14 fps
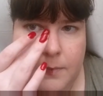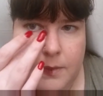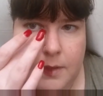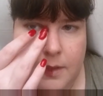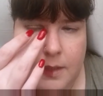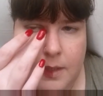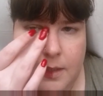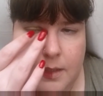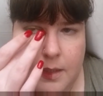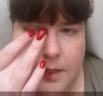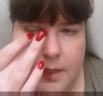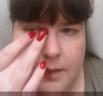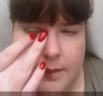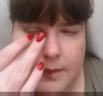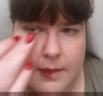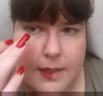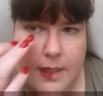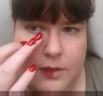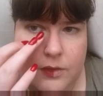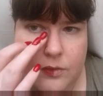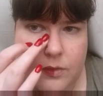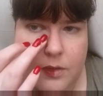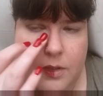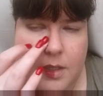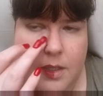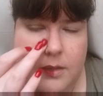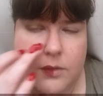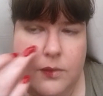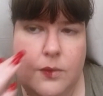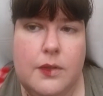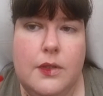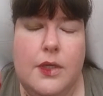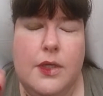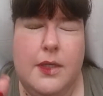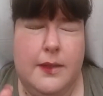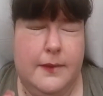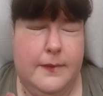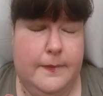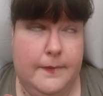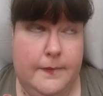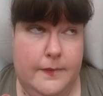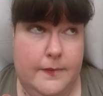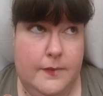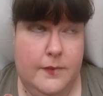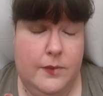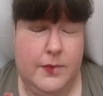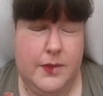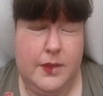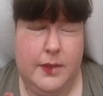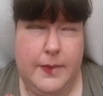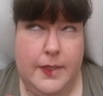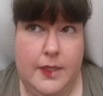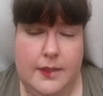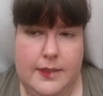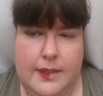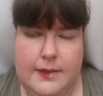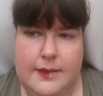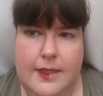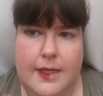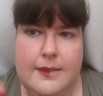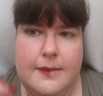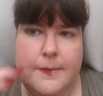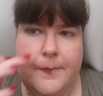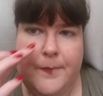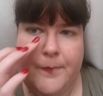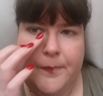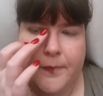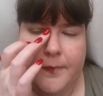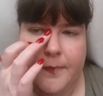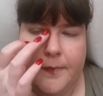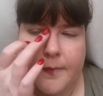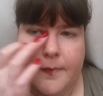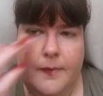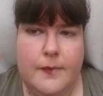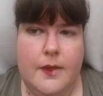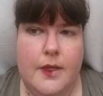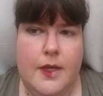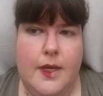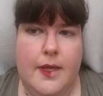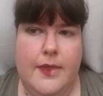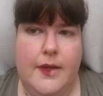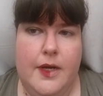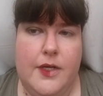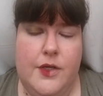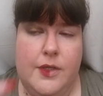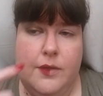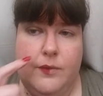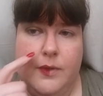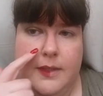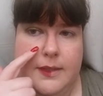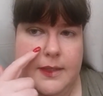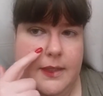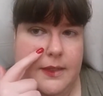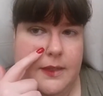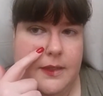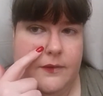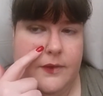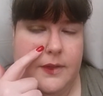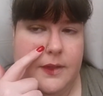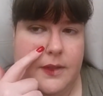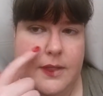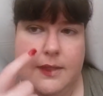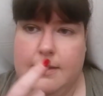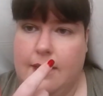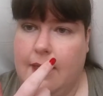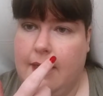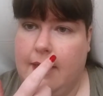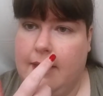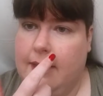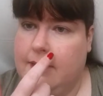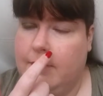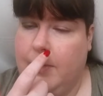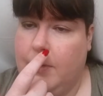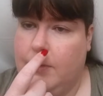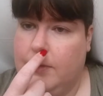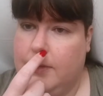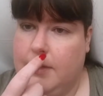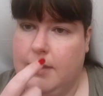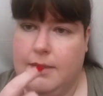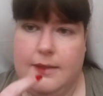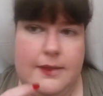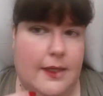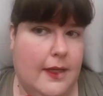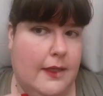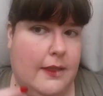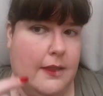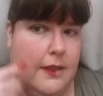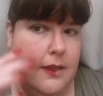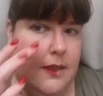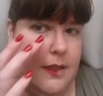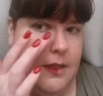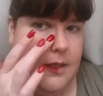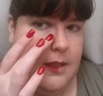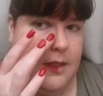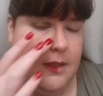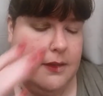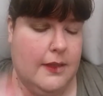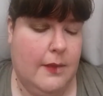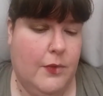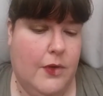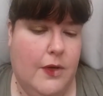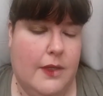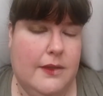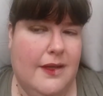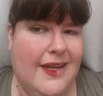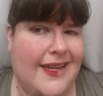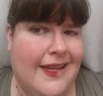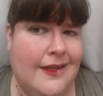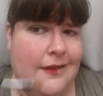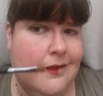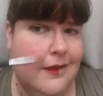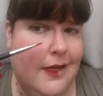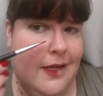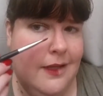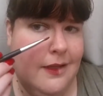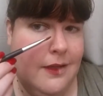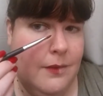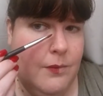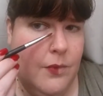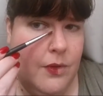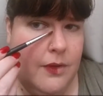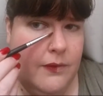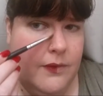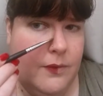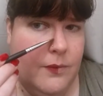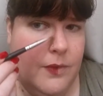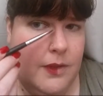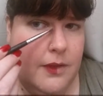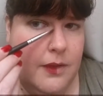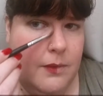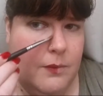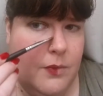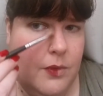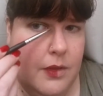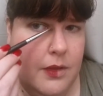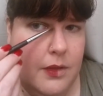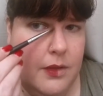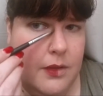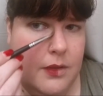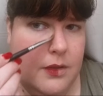you get that nice natural contour look. Oops, sorry, my contacts, guys. In there, and you can really see the difference on this side as opposed to this side. It's a lot more contour. Again, add a little more if you want a little more.